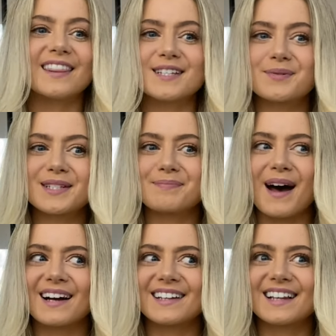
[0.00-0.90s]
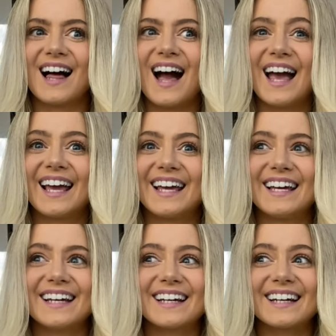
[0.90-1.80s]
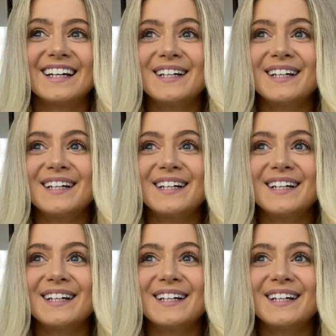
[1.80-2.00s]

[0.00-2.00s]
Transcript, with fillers: This was back at like